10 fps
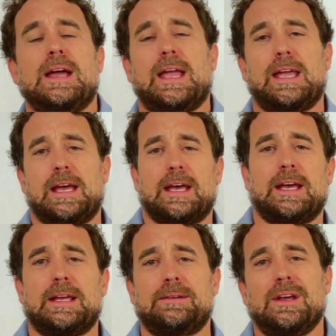
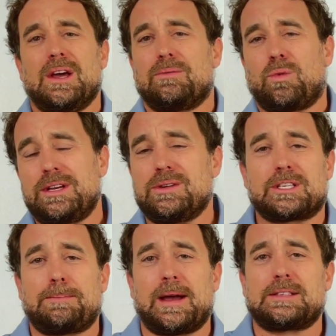And what do you
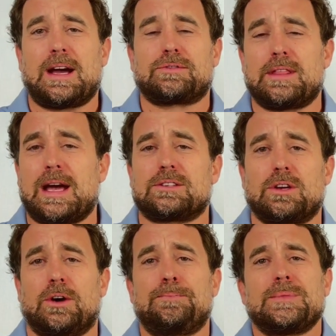expect after that?
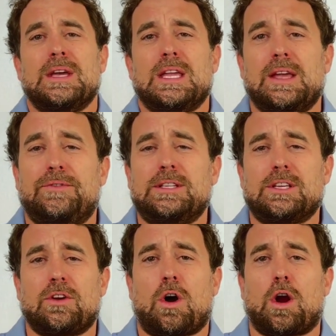So if it's
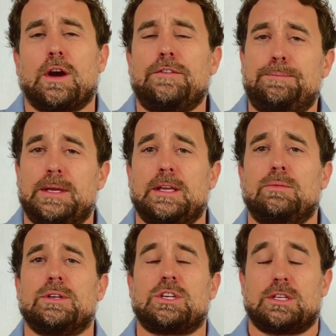an RFP,
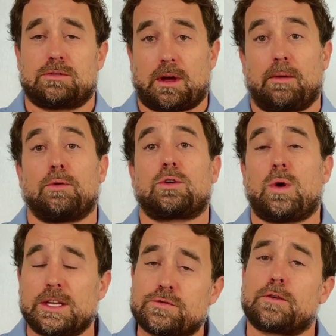which is a
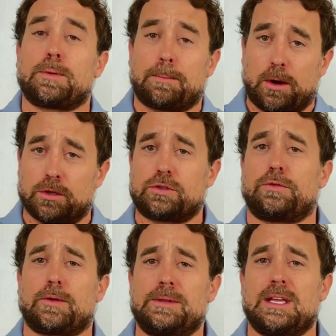request for proposal
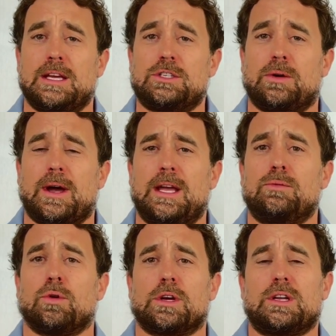from the HOA,
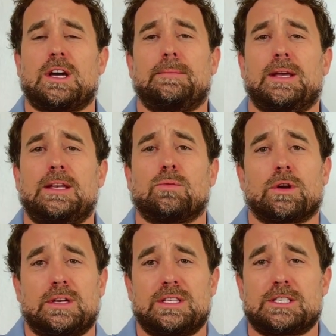we're going to come in and we're
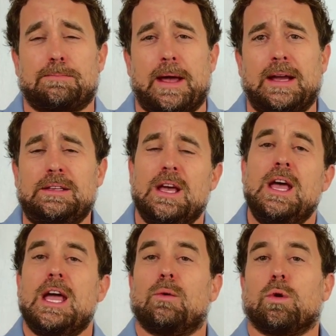going to inspect
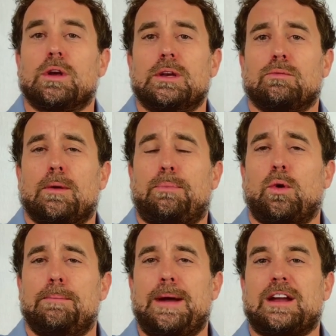and we're going to
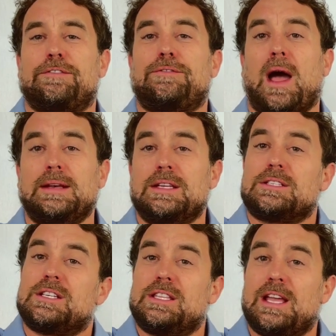report back findings
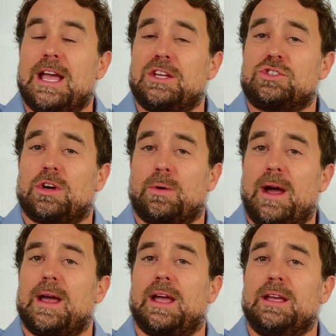to the
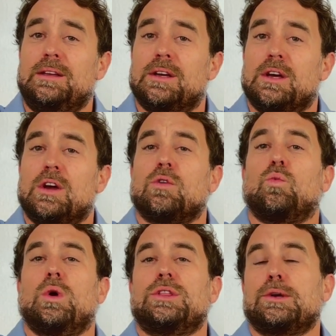HOA
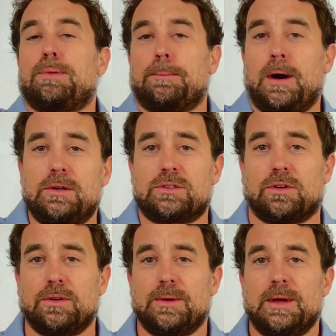with a
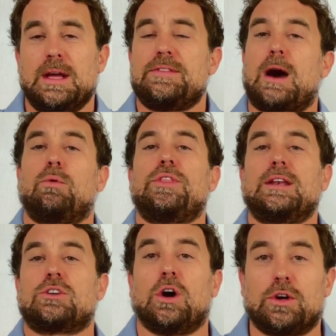proposal. That will
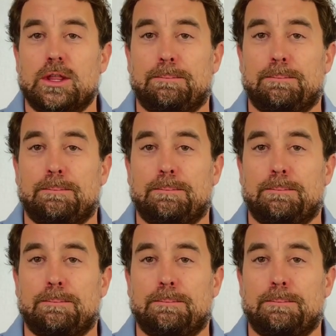then go to the